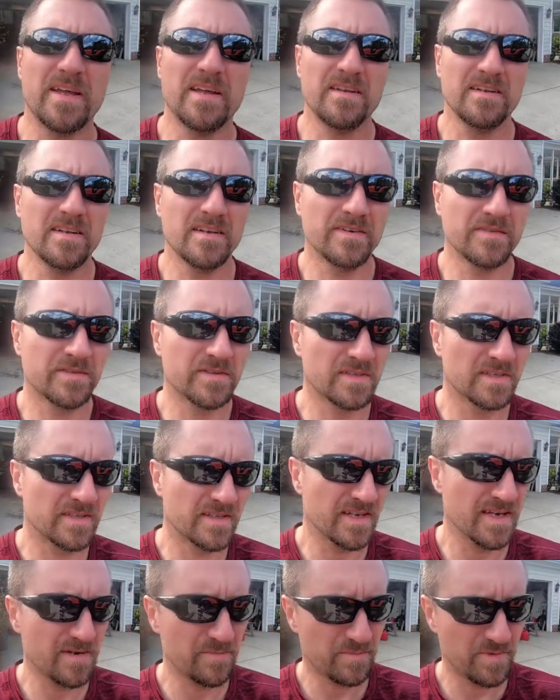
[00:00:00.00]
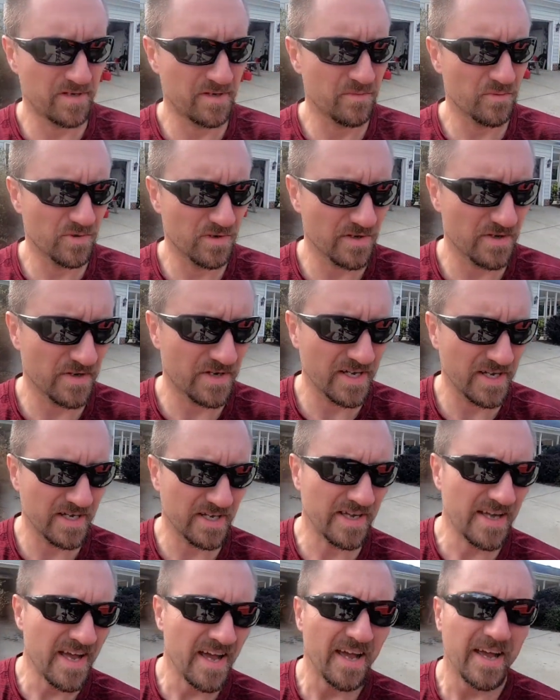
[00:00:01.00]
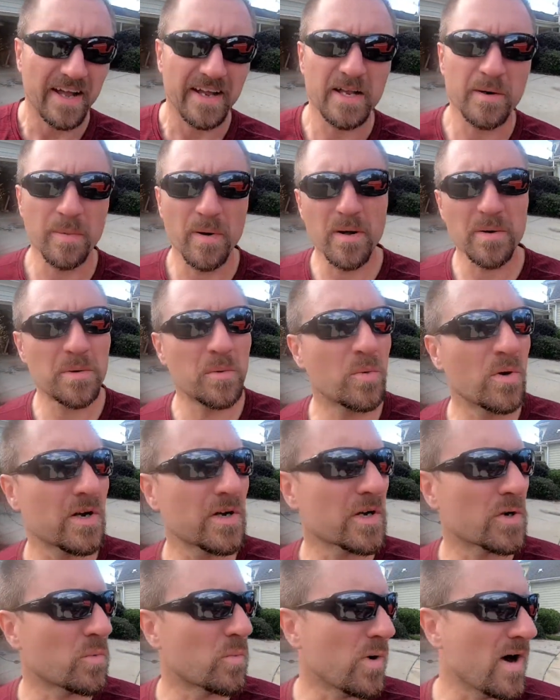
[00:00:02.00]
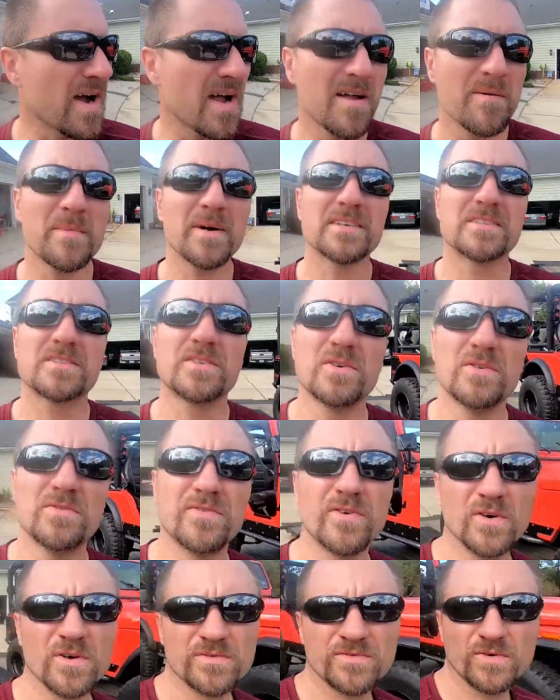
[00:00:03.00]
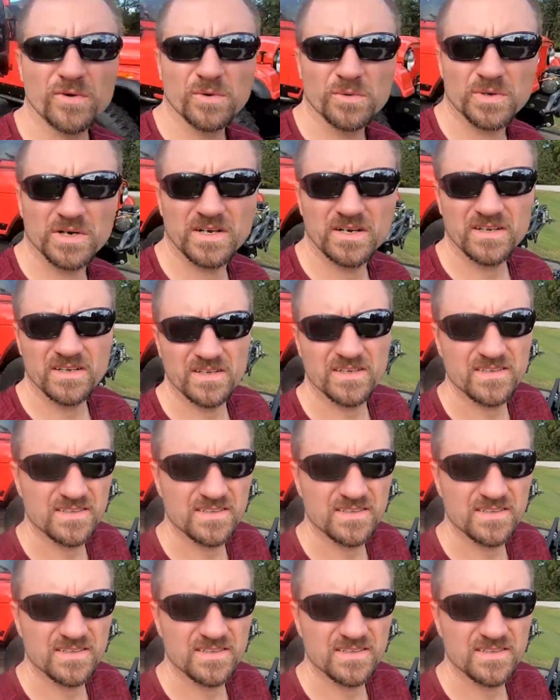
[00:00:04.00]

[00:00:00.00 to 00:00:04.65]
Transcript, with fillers: down and everything like that, but we're okay. And you're probably wondering, why am I so far forward?